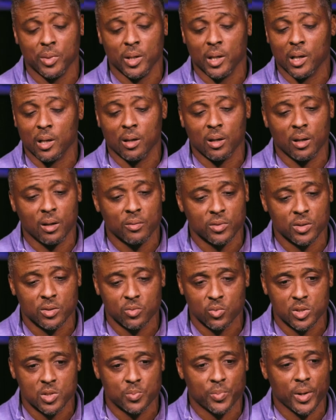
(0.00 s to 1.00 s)
mean, I love
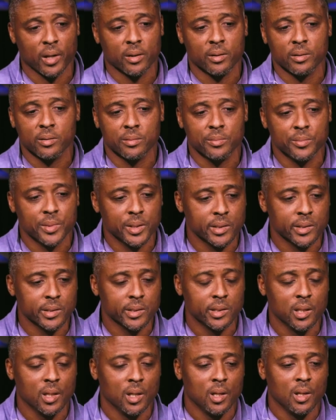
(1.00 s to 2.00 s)
and respect him,
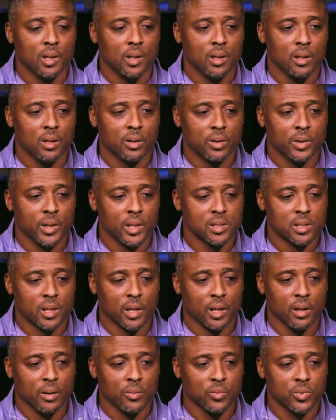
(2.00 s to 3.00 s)
and, you know, his
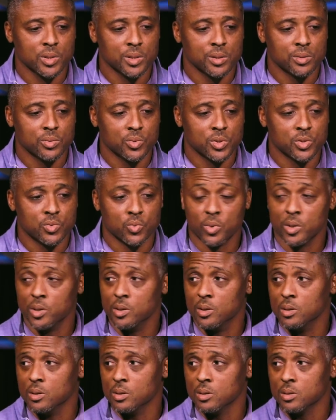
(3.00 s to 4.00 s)
game was
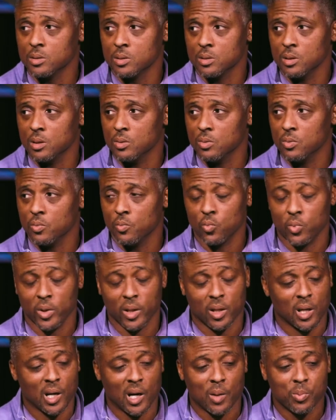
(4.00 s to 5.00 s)
real. So
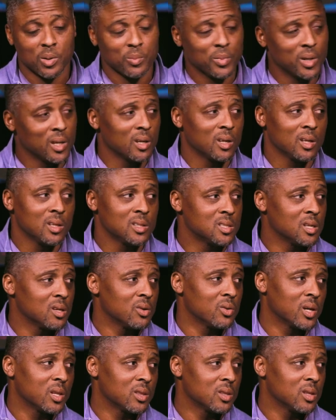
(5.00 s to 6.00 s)
we complimented each
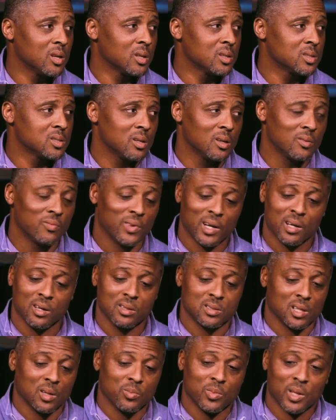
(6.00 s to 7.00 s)
other, I think. So
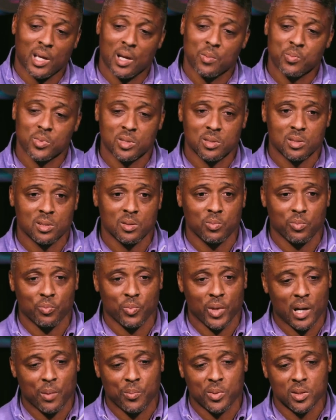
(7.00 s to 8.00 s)
if something
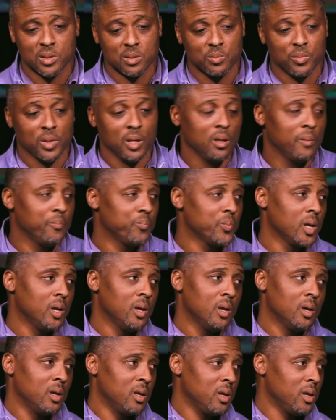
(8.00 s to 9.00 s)
happened to me,
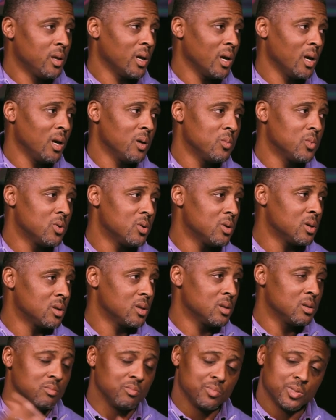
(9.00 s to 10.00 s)
he came
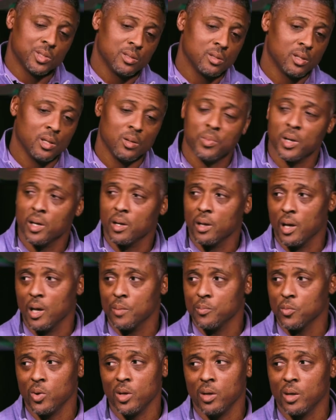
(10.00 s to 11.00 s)
on and he made it
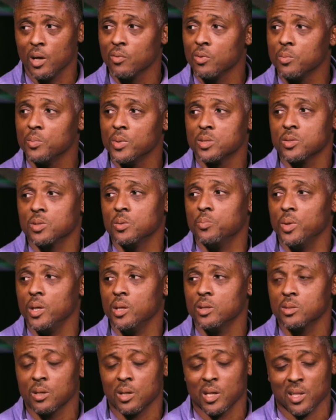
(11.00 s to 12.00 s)
happen. We never missed a
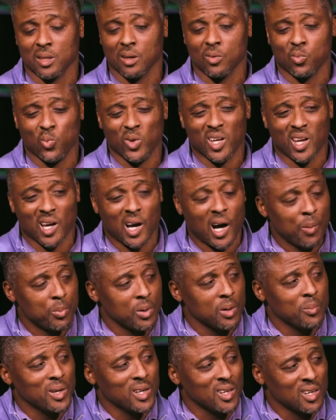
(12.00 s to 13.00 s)
beat. So I think we
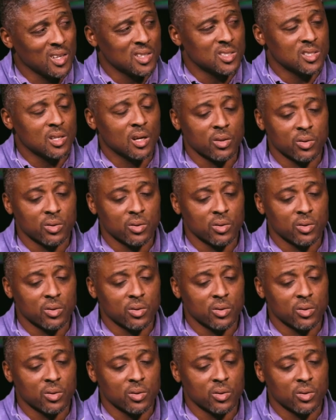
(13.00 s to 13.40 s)
complimented each